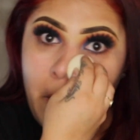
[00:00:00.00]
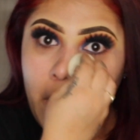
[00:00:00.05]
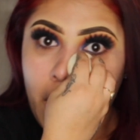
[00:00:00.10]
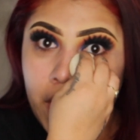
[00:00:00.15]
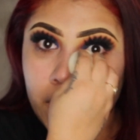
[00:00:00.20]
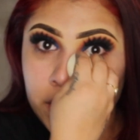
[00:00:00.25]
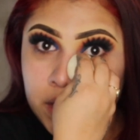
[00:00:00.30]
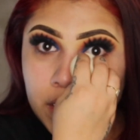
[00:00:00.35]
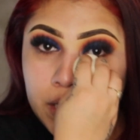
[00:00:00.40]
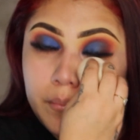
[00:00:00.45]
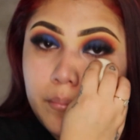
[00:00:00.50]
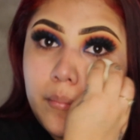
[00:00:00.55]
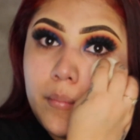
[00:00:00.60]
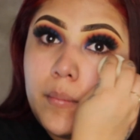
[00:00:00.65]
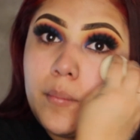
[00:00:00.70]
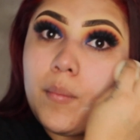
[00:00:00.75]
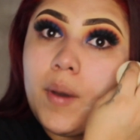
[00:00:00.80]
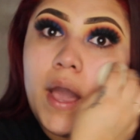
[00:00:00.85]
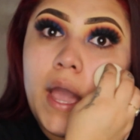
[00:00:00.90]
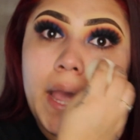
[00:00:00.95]
And then
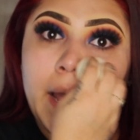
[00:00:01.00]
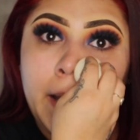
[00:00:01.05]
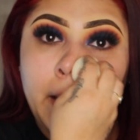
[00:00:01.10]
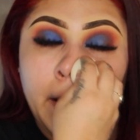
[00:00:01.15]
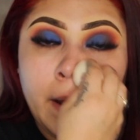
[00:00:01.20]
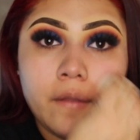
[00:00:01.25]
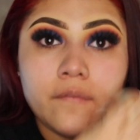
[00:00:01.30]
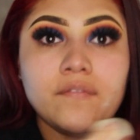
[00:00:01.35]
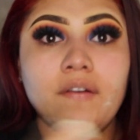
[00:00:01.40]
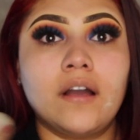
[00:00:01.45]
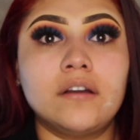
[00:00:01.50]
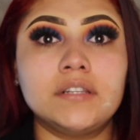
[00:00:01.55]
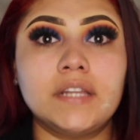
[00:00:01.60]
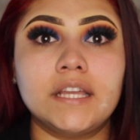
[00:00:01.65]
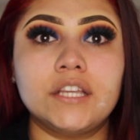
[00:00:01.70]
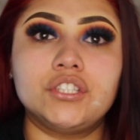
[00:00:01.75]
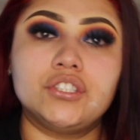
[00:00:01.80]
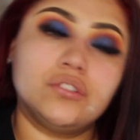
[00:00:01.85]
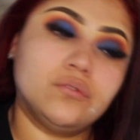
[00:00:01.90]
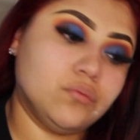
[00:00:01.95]
my
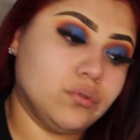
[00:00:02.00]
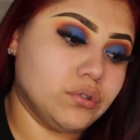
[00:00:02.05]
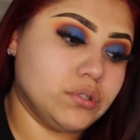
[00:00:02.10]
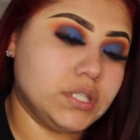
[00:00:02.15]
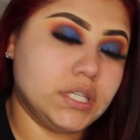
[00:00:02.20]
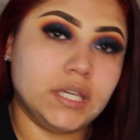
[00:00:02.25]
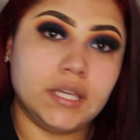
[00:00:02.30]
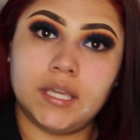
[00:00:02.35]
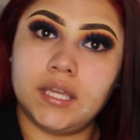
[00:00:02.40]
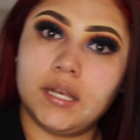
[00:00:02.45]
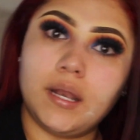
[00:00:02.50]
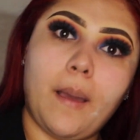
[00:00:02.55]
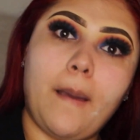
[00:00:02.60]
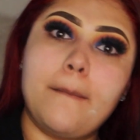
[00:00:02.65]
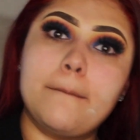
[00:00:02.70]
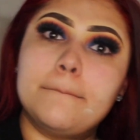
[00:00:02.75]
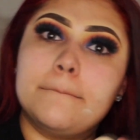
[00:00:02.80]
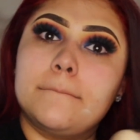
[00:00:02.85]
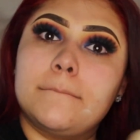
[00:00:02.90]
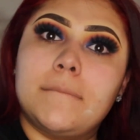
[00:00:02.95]
foundation routine
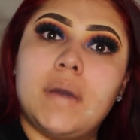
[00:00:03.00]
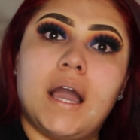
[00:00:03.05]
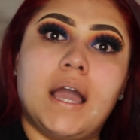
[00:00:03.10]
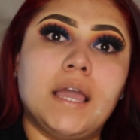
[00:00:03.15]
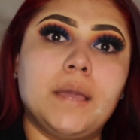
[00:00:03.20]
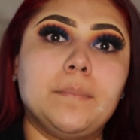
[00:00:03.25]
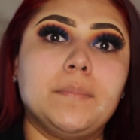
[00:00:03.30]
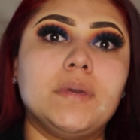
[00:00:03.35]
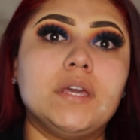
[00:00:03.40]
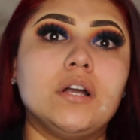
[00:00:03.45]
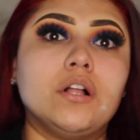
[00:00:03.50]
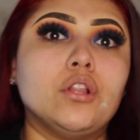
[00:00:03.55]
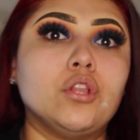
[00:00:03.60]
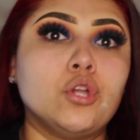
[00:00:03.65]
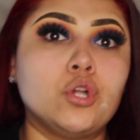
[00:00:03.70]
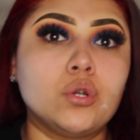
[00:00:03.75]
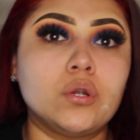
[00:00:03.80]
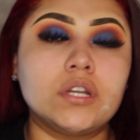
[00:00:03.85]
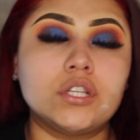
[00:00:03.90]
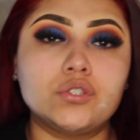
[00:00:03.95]
might be a
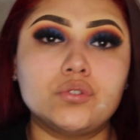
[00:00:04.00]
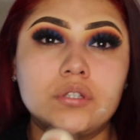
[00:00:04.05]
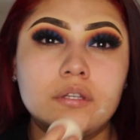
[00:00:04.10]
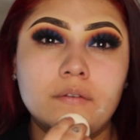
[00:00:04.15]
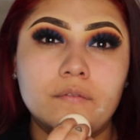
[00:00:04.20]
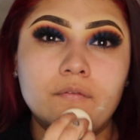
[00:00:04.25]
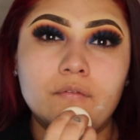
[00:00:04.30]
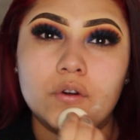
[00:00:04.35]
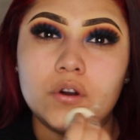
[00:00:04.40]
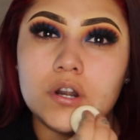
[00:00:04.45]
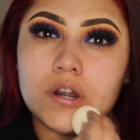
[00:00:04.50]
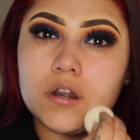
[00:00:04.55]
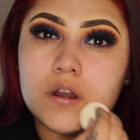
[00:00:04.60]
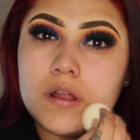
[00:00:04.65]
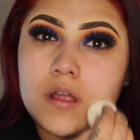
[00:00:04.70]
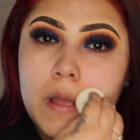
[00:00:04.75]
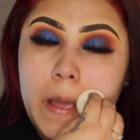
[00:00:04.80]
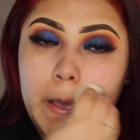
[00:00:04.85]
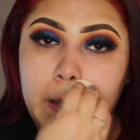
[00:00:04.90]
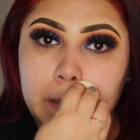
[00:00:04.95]
little extreme for
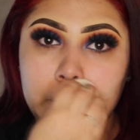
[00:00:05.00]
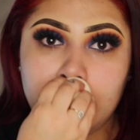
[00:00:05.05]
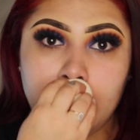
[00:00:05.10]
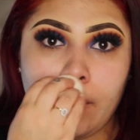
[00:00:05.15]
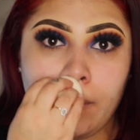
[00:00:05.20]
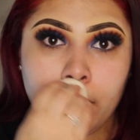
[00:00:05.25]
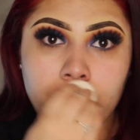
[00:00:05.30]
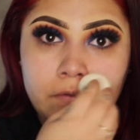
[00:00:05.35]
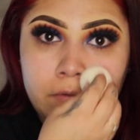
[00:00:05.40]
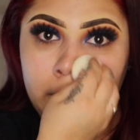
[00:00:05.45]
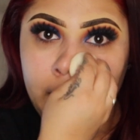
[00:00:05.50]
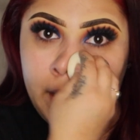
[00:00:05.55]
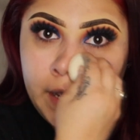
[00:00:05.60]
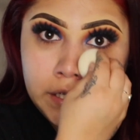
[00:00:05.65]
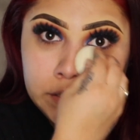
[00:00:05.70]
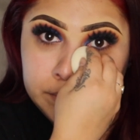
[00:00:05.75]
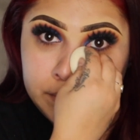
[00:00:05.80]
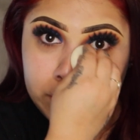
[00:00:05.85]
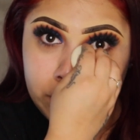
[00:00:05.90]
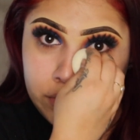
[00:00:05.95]
some of you
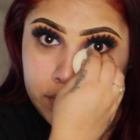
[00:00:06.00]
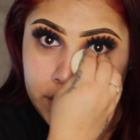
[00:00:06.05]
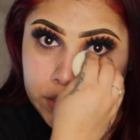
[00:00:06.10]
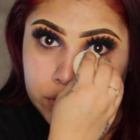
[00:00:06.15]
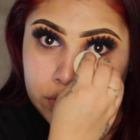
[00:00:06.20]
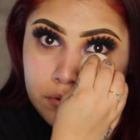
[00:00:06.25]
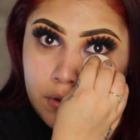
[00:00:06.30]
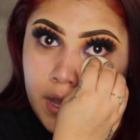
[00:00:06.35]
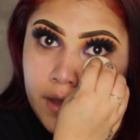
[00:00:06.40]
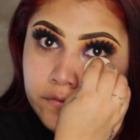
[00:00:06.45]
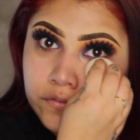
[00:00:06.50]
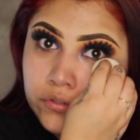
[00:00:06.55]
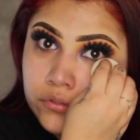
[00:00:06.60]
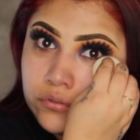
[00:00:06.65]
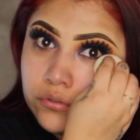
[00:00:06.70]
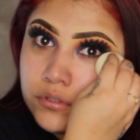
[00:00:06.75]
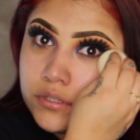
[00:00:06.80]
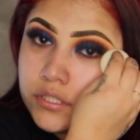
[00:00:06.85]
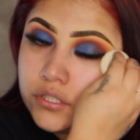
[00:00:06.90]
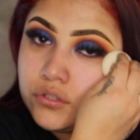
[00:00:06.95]
guys, but you guys don't have to
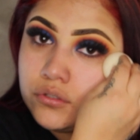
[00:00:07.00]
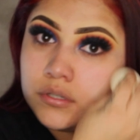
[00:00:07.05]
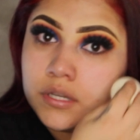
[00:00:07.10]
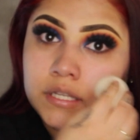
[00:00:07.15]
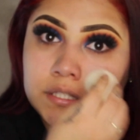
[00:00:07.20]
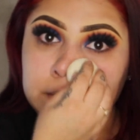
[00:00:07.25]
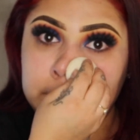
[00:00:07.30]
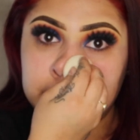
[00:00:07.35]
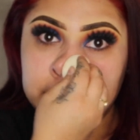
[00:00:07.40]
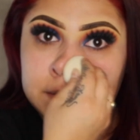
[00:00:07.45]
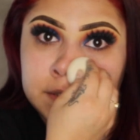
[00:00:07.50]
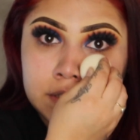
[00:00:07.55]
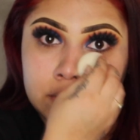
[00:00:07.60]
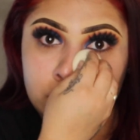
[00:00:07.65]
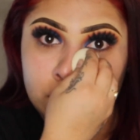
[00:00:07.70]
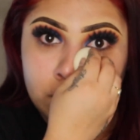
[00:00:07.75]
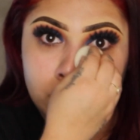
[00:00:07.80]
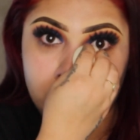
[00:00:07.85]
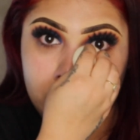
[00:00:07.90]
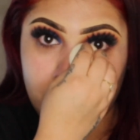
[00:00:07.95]
do this. You guys can
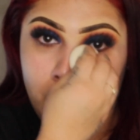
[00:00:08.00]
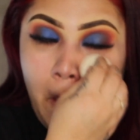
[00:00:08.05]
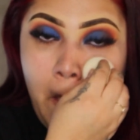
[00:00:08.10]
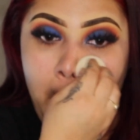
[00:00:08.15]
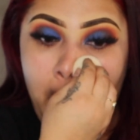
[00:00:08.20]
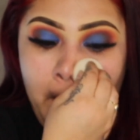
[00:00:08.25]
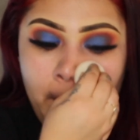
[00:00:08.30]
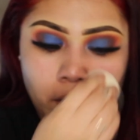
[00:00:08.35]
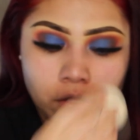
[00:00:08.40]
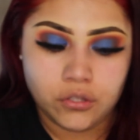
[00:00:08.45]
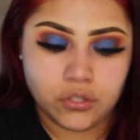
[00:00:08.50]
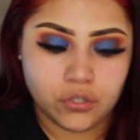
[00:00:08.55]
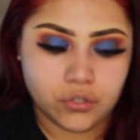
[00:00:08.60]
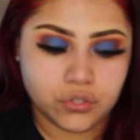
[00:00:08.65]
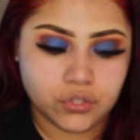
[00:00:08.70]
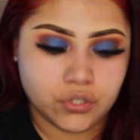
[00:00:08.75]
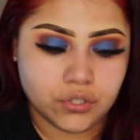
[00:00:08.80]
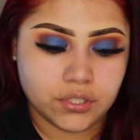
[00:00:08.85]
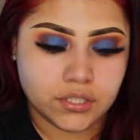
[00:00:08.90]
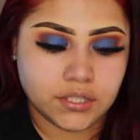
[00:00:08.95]
still
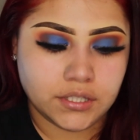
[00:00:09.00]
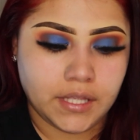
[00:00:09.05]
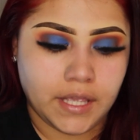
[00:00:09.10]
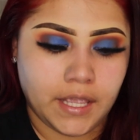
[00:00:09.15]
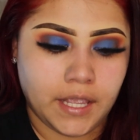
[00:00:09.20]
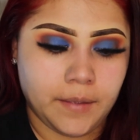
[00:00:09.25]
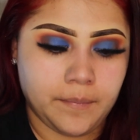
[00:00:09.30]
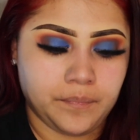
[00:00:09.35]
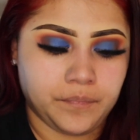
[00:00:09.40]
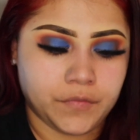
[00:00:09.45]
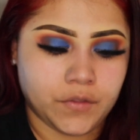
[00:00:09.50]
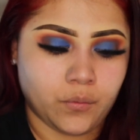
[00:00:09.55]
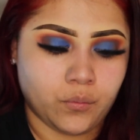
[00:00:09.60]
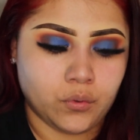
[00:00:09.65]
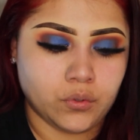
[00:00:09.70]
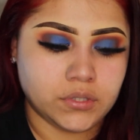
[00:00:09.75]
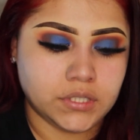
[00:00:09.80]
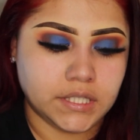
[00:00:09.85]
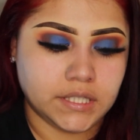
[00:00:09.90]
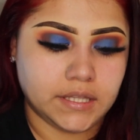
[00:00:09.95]
use your same
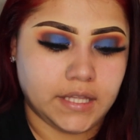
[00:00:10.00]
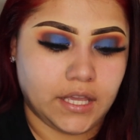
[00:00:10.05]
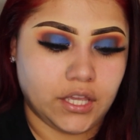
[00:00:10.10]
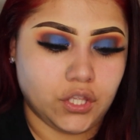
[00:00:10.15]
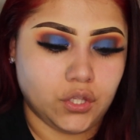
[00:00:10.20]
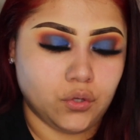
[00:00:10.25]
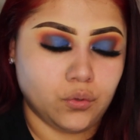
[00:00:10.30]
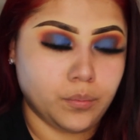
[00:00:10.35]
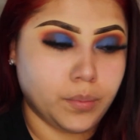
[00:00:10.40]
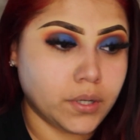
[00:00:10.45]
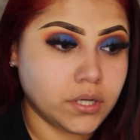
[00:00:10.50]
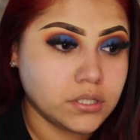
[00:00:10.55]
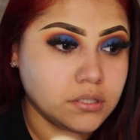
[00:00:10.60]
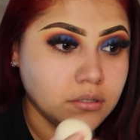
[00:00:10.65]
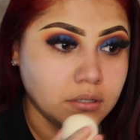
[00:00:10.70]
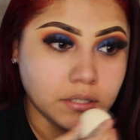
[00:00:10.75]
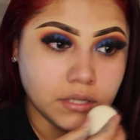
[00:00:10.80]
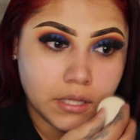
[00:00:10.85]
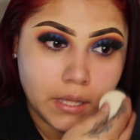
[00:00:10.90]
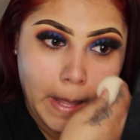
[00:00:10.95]
routine that you
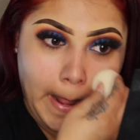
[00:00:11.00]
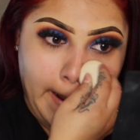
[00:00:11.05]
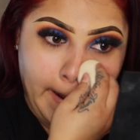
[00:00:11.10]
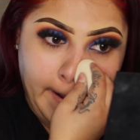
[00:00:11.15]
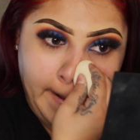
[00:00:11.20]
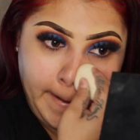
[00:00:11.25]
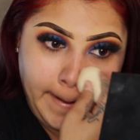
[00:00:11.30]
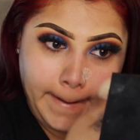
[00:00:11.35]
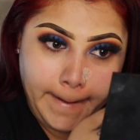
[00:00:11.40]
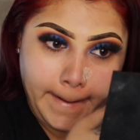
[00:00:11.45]
personally like.